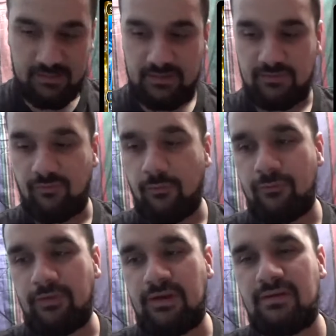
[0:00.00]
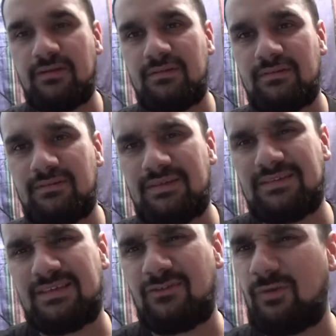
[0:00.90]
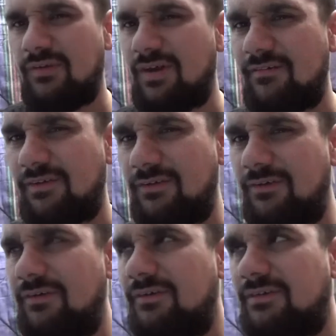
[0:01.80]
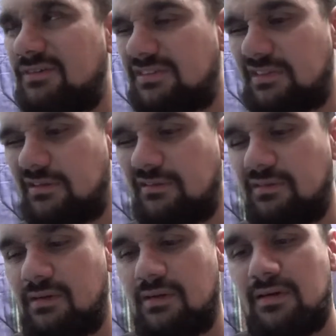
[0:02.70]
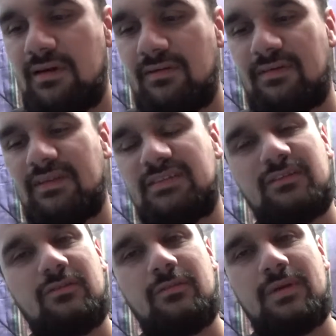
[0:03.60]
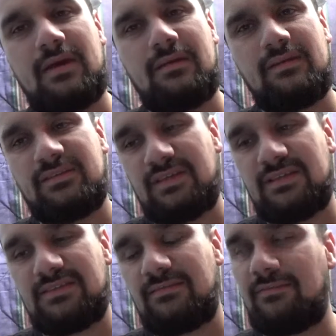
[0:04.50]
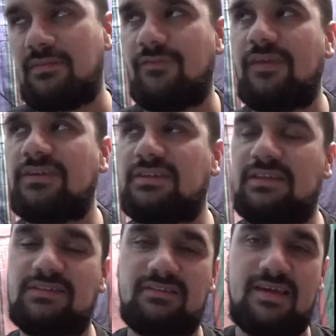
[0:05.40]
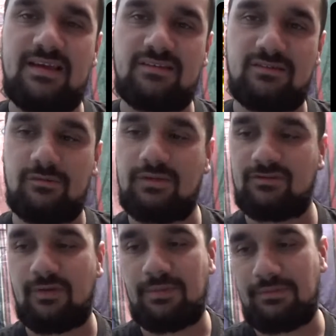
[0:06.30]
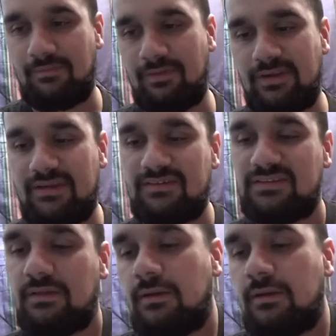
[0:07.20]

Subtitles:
He's a 4/3. He's a 2500. So I think that's not too bad. He has less defense than his attack, so that's why I made him the way he is.